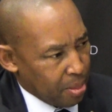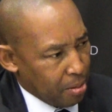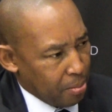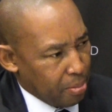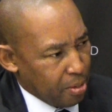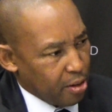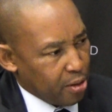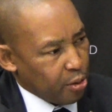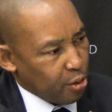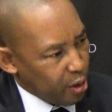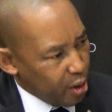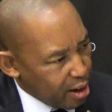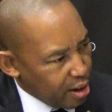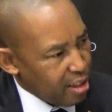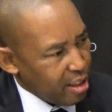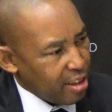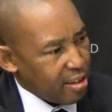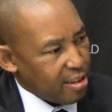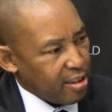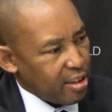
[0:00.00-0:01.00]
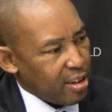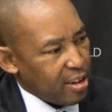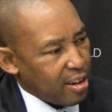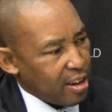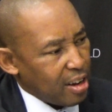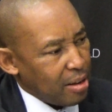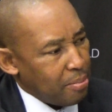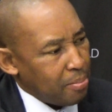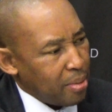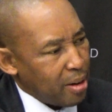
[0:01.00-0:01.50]
between the seed
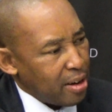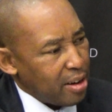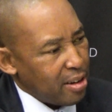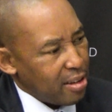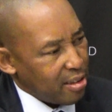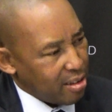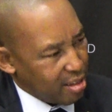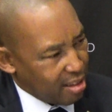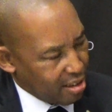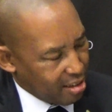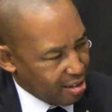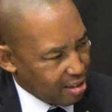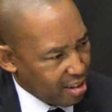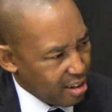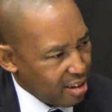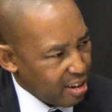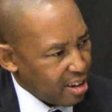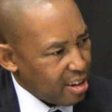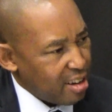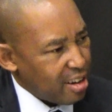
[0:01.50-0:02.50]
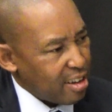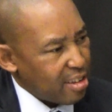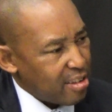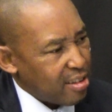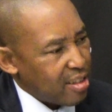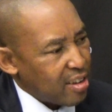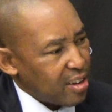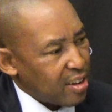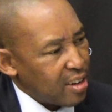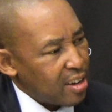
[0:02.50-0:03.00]
companies, the seed
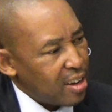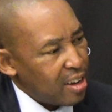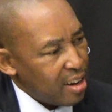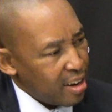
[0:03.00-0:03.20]
industry,